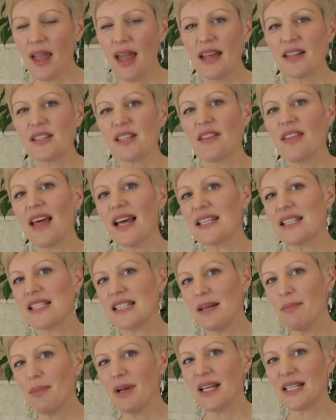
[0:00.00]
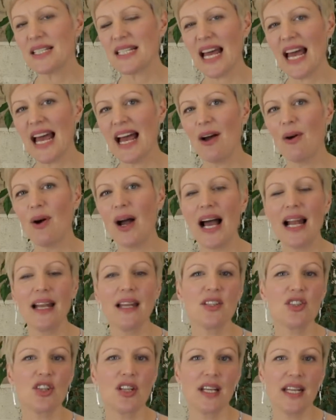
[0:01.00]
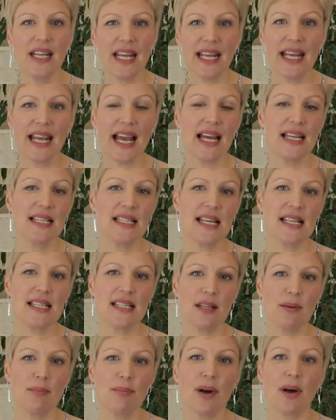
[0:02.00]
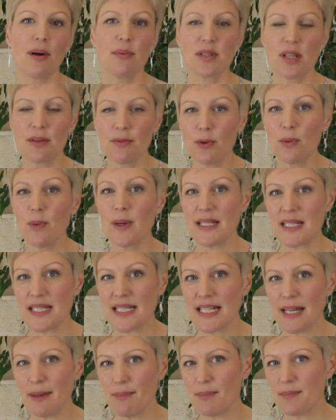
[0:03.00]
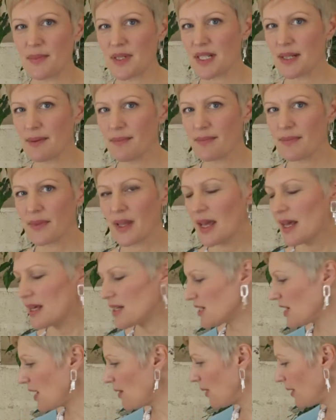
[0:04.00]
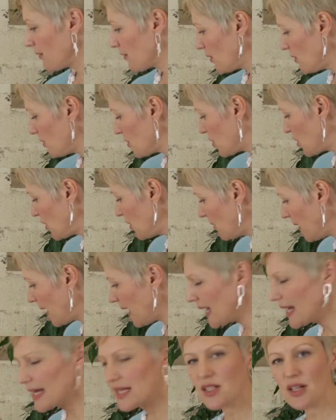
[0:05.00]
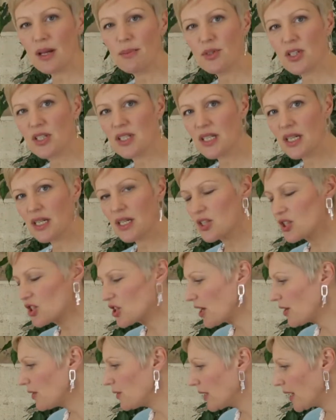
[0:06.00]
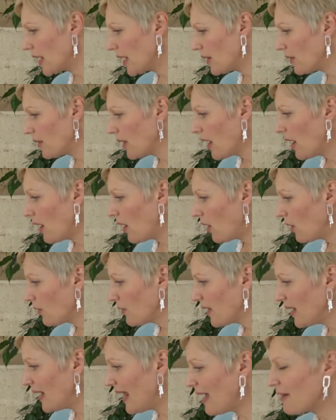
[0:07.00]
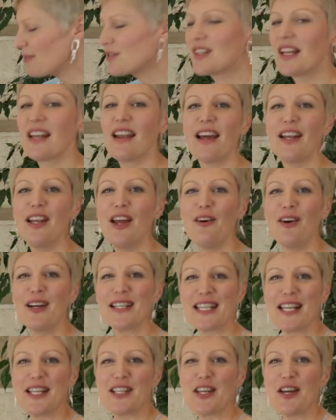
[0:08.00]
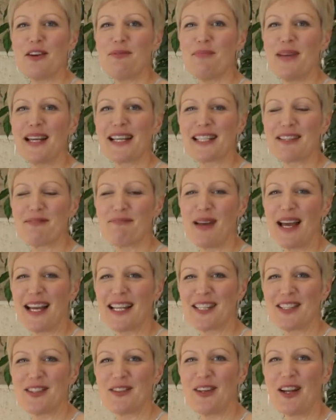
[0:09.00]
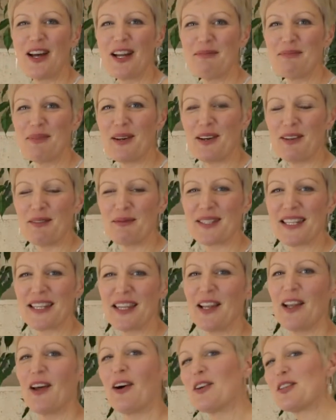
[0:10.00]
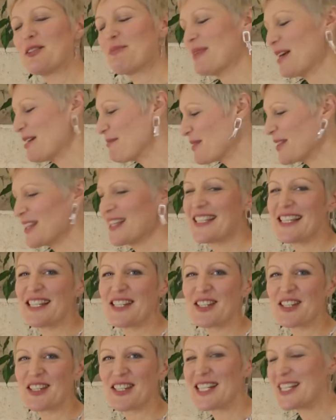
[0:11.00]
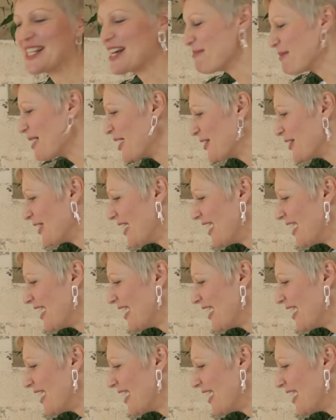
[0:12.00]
So that's similar to how halogen and incandescent bulbs have always dimmed. So I've got two here, so I'm just going to show you. On the left, and I know I said don't mix and match your light bulbs in the last bit, but this is just a demo.